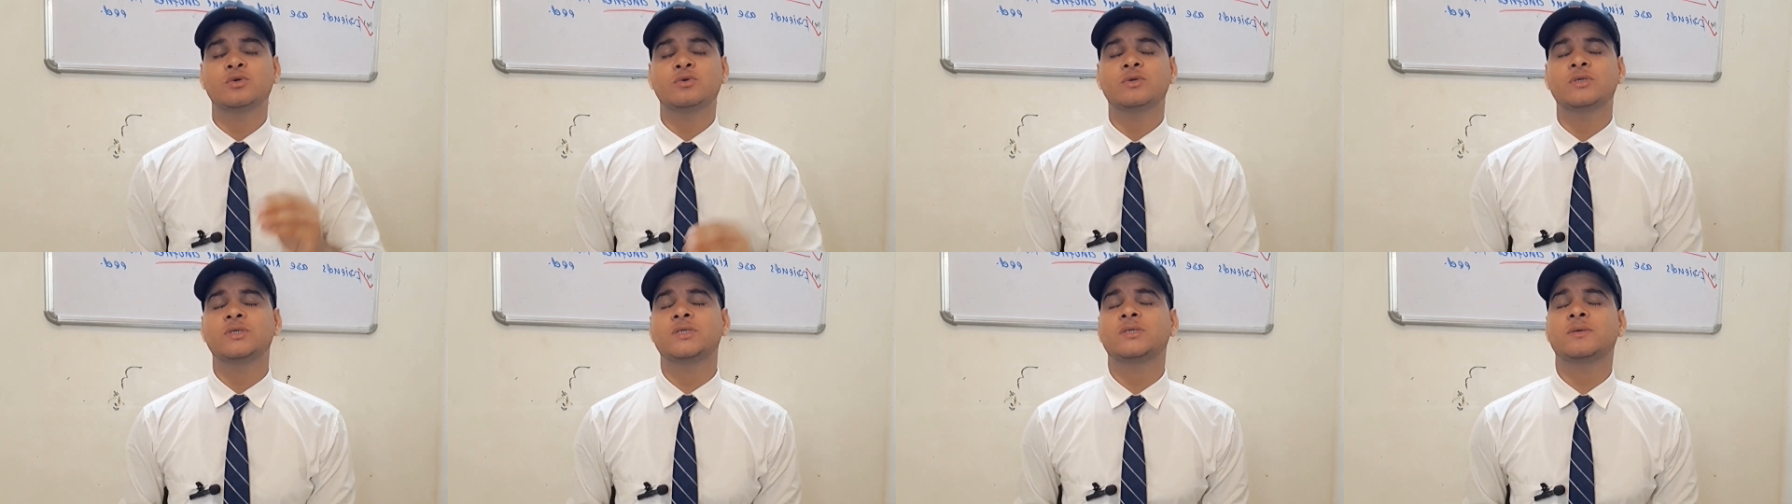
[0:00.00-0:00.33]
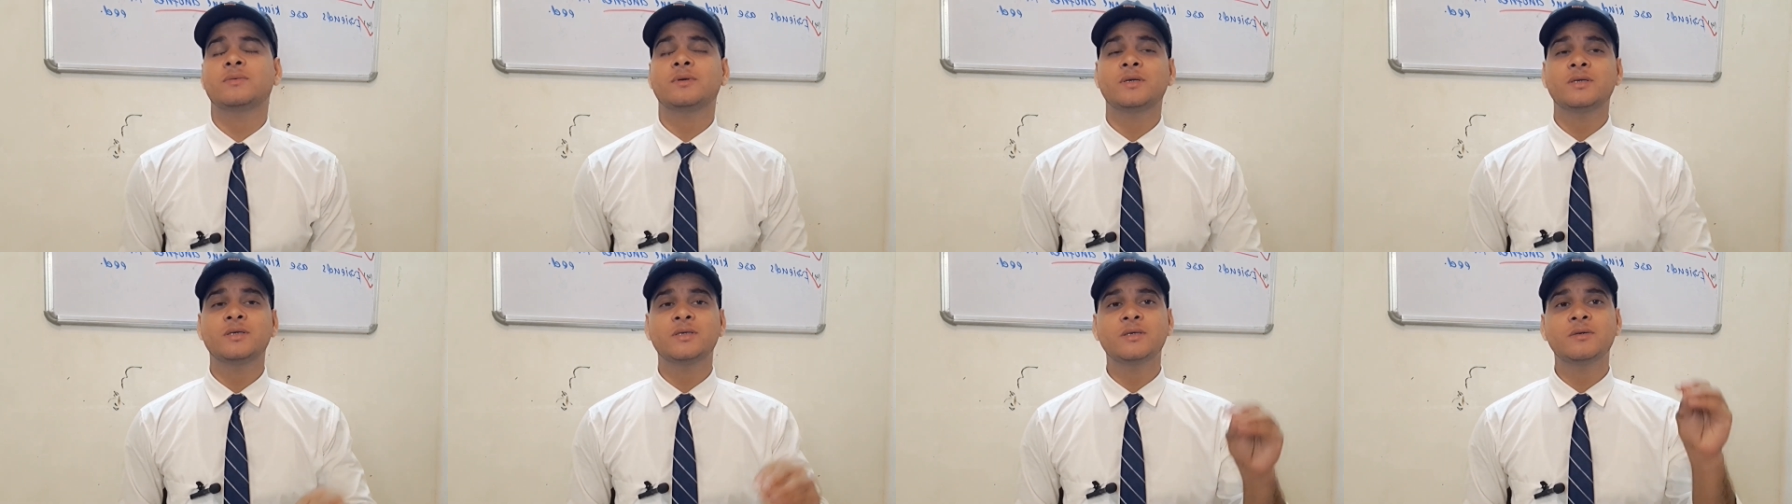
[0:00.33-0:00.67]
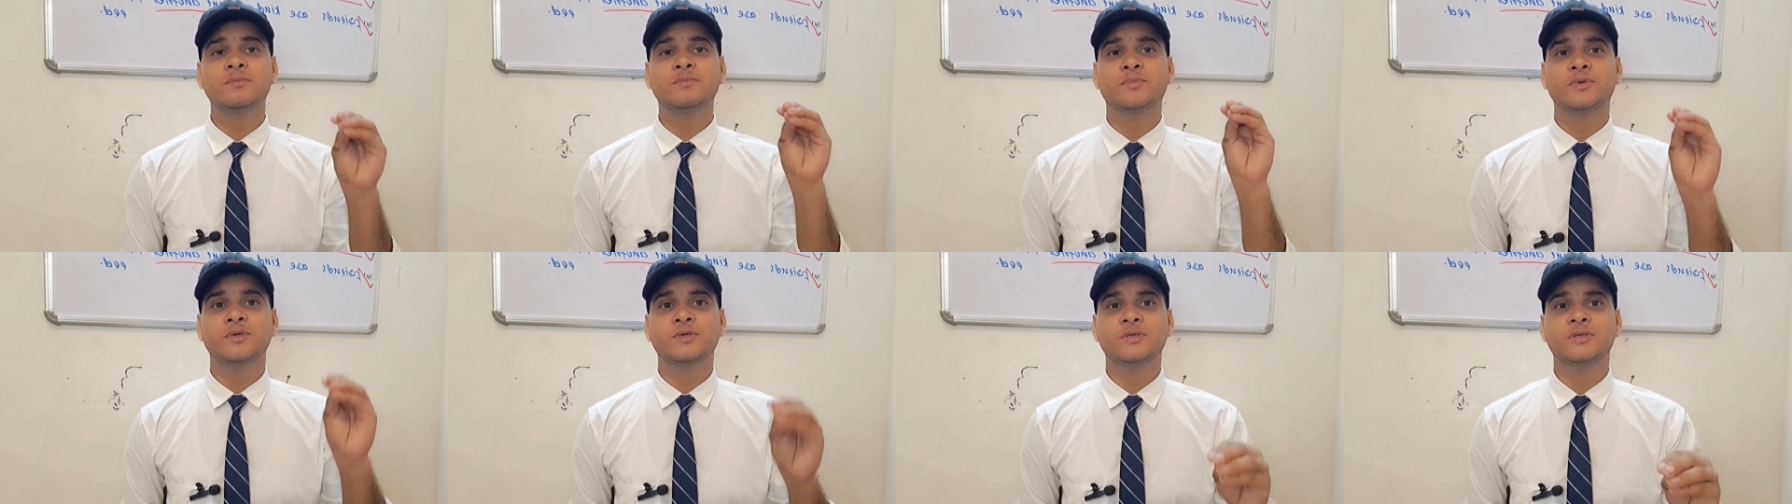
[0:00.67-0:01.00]
your
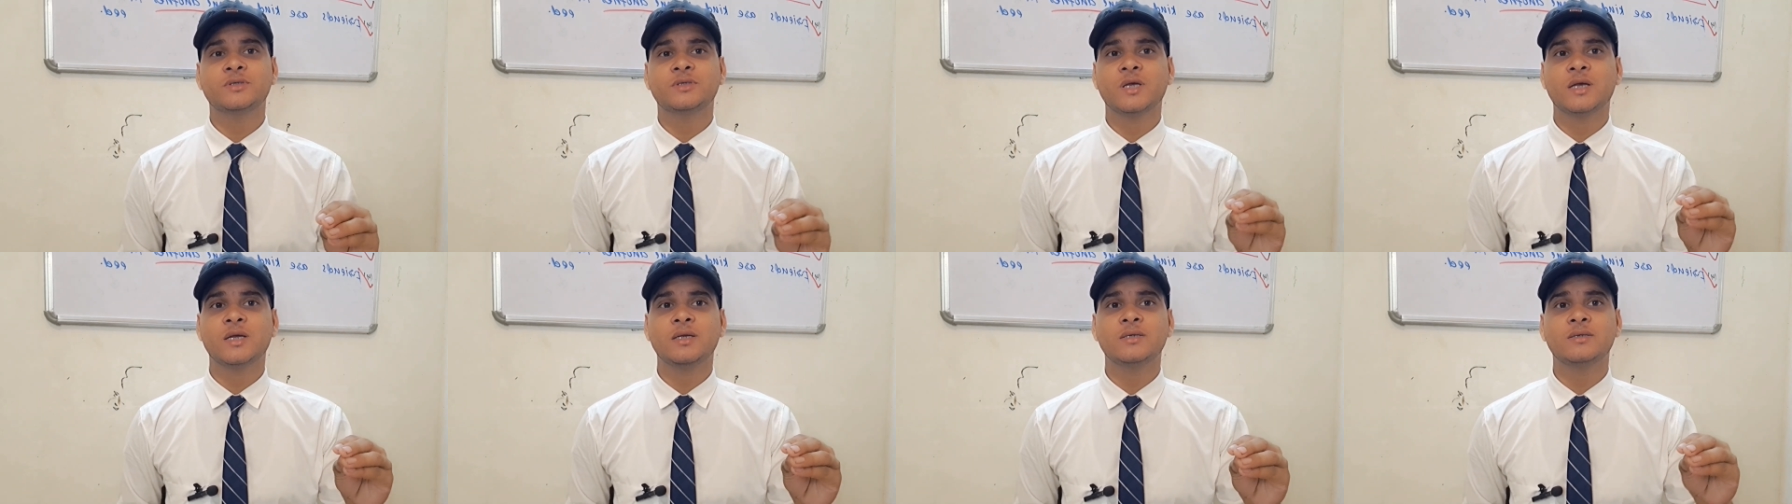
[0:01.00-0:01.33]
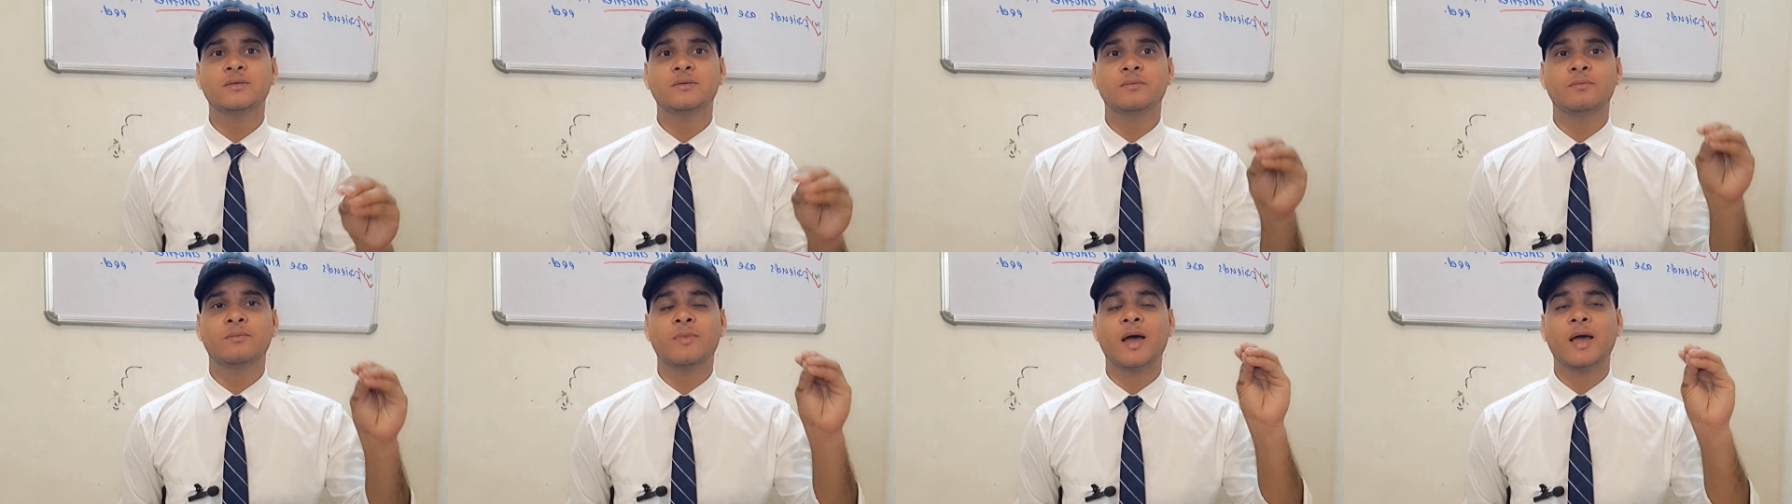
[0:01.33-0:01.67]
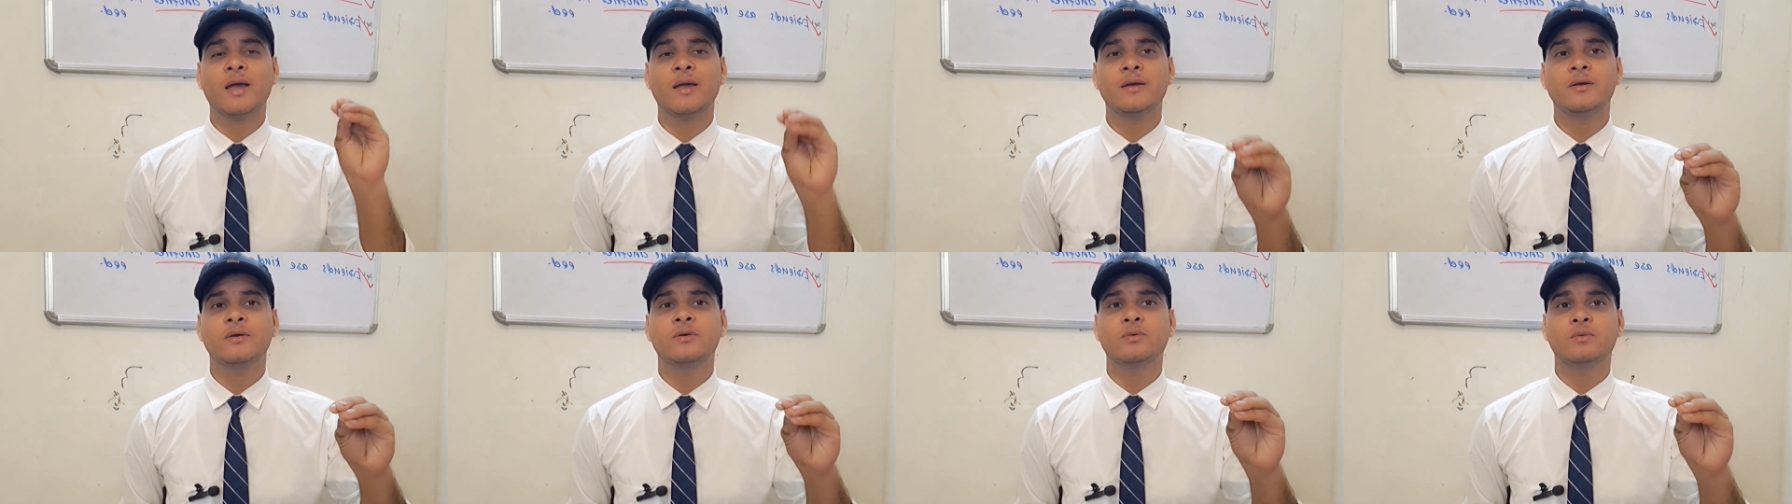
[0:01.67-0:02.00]
70%
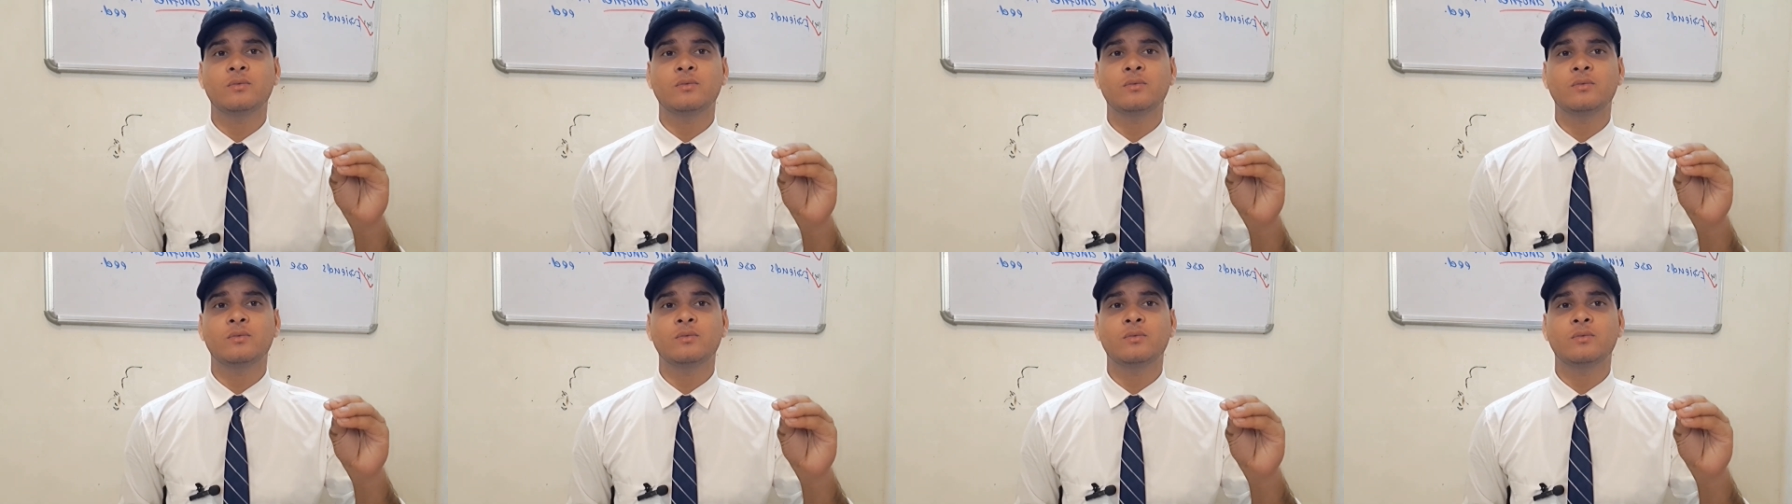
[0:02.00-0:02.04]
mind